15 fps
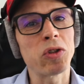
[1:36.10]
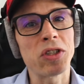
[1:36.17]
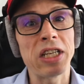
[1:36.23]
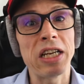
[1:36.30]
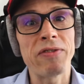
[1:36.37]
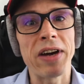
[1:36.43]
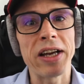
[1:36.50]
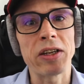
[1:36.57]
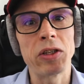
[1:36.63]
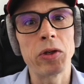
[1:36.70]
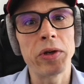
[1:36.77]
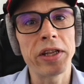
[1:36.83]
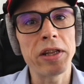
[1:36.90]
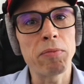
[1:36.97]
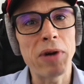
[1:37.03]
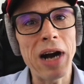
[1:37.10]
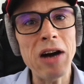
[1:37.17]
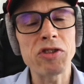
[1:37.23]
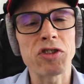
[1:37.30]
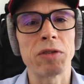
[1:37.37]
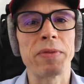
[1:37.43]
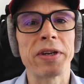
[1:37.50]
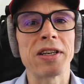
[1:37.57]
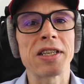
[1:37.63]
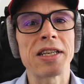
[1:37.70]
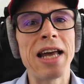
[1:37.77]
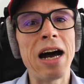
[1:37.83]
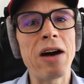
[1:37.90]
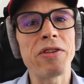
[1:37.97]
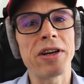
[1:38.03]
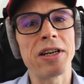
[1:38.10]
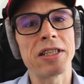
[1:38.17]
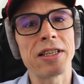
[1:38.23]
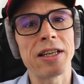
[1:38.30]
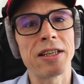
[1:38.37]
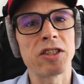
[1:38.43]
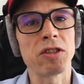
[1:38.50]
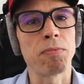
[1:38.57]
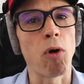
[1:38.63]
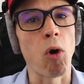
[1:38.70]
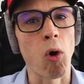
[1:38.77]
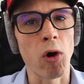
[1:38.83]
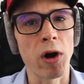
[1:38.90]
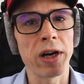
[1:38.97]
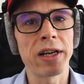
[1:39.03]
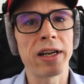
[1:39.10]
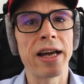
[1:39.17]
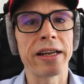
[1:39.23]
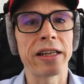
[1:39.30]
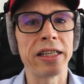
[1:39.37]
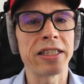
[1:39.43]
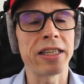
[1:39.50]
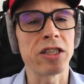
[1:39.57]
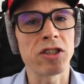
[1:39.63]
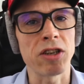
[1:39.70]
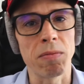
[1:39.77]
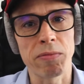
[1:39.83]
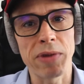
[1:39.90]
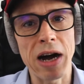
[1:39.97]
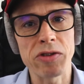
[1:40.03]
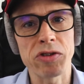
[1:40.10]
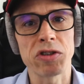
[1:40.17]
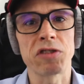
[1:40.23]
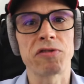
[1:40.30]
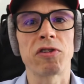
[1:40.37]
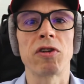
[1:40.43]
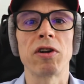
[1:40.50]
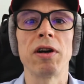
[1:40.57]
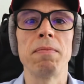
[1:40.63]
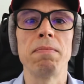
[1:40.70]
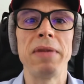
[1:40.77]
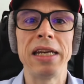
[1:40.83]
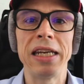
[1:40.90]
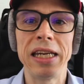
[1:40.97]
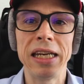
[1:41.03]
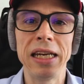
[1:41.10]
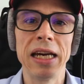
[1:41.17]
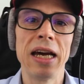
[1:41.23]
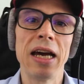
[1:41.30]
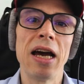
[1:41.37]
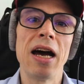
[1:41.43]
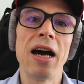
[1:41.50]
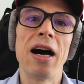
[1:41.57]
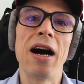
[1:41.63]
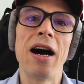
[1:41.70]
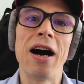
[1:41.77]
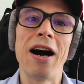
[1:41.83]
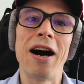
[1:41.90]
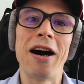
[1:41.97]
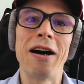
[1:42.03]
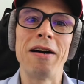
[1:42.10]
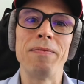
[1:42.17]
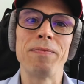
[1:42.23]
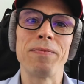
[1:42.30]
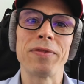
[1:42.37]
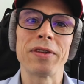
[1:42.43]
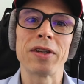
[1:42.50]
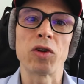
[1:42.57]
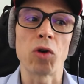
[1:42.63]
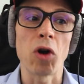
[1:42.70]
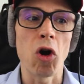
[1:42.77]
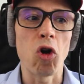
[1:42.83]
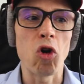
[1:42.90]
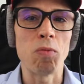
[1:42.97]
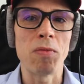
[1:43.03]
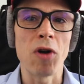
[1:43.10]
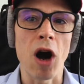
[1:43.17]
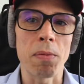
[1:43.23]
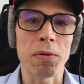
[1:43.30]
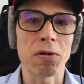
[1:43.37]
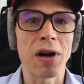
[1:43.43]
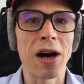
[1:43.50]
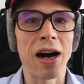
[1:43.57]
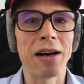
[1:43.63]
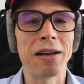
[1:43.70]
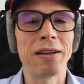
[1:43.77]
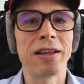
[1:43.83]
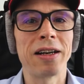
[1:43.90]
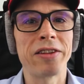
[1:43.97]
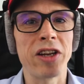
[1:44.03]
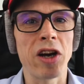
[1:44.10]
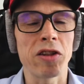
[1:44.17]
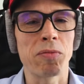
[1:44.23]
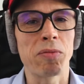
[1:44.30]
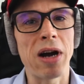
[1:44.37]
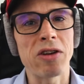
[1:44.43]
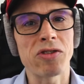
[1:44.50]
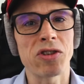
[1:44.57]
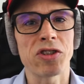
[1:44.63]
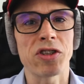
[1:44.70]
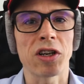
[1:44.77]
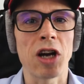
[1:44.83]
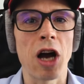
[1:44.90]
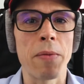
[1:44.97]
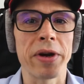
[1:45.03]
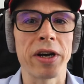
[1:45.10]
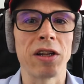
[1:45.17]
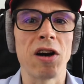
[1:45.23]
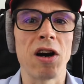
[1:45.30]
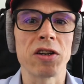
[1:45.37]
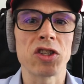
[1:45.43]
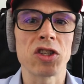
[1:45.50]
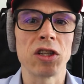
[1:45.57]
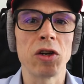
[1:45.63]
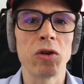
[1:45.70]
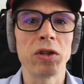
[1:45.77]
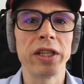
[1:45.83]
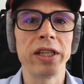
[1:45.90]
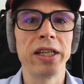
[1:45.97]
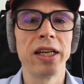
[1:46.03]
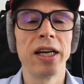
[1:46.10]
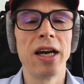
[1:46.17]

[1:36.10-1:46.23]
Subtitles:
see if I could do it in the browser, because now there's support, at least in some browsers, for MIDI. Chrome, Opera, and the other browsers are coming along slowly.